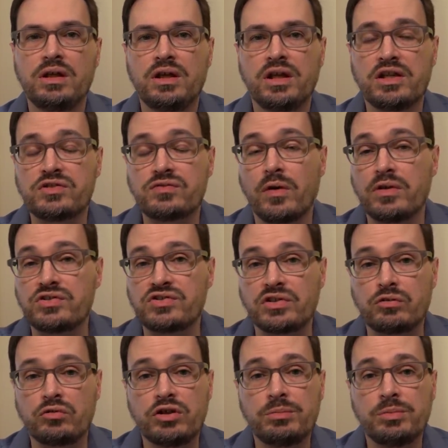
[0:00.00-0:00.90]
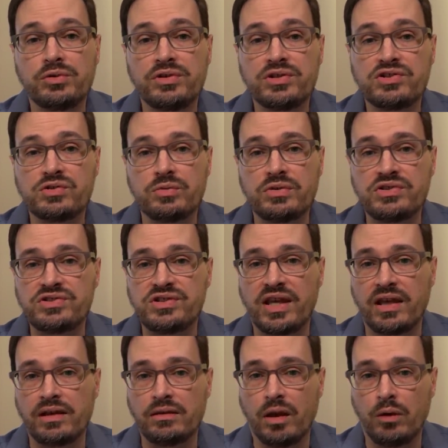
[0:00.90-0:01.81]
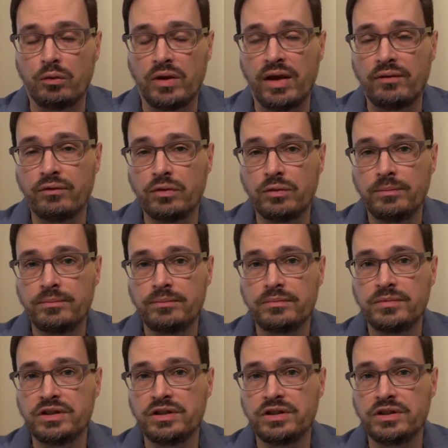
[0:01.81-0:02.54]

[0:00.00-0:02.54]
As far as agreeableness, we see a low level.